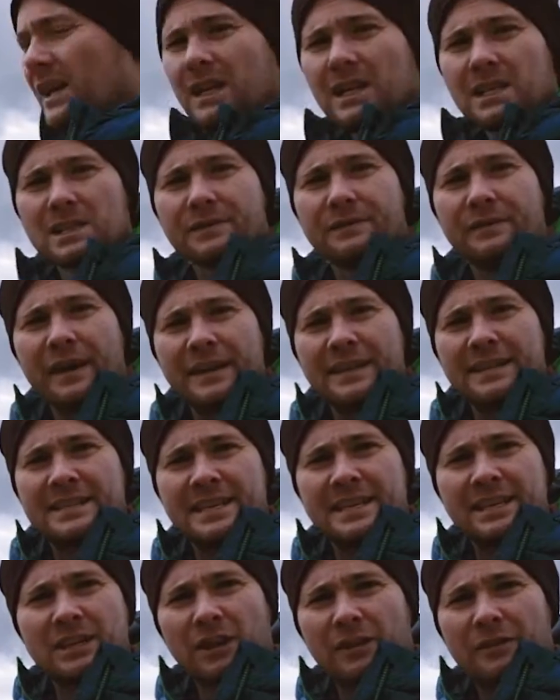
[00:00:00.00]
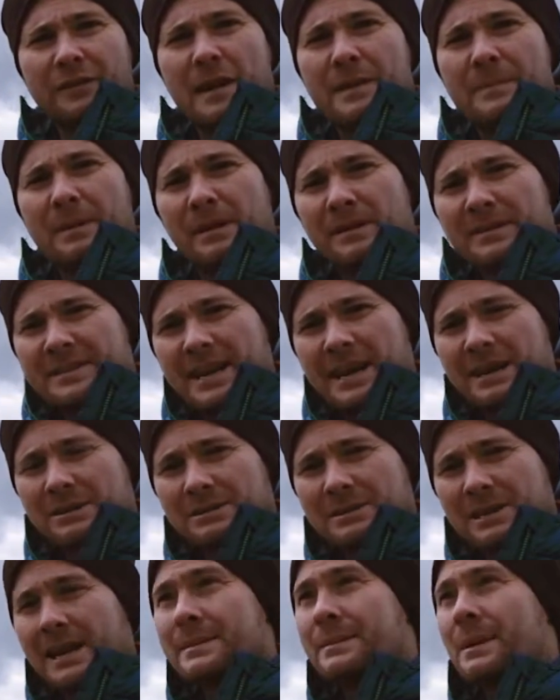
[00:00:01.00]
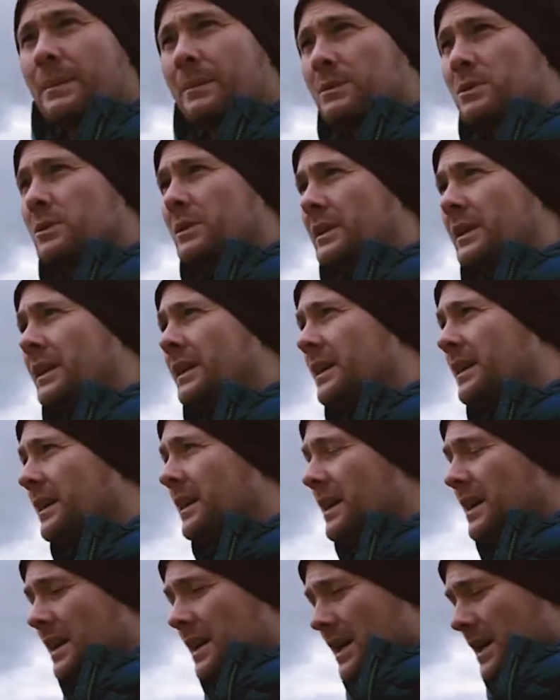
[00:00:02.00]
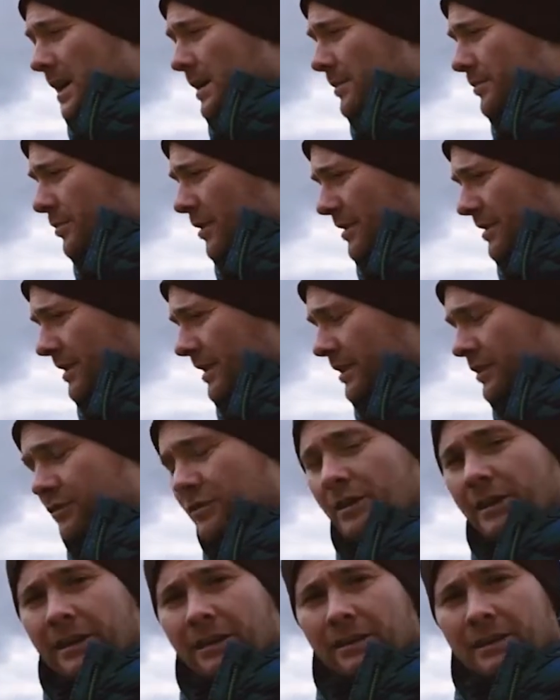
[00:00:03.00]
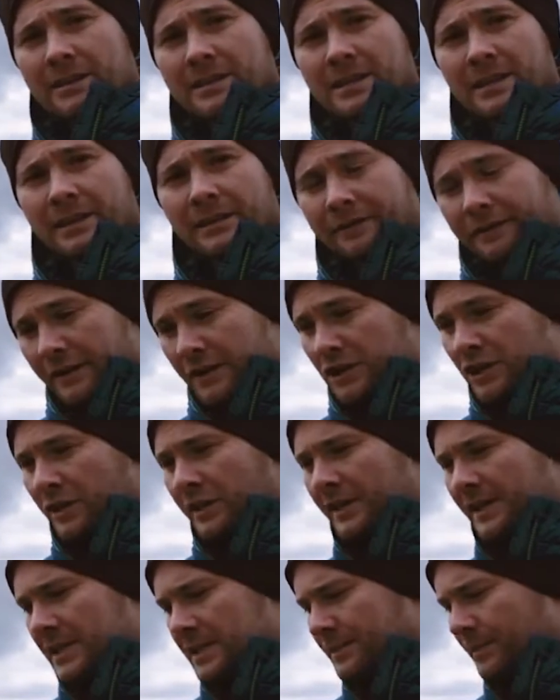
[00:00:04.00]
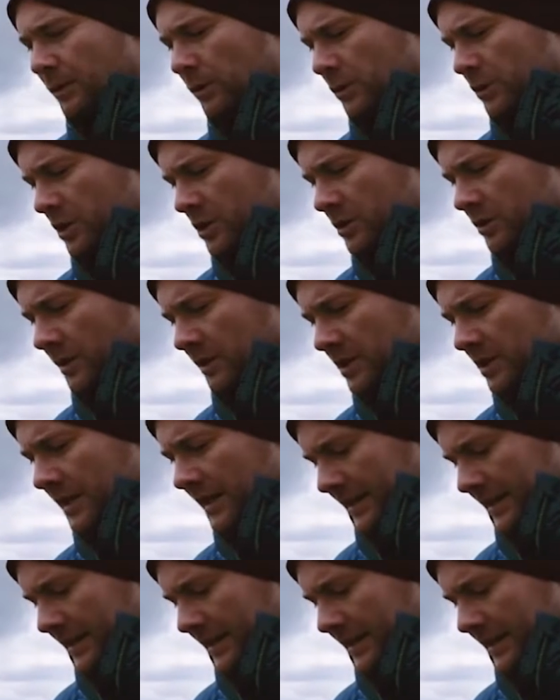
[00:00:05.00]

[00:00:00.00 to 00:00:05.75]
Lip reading: Fair to say you got a fair bit of downtime in between pressing the trigger and finishing the exposure, so I'll just let you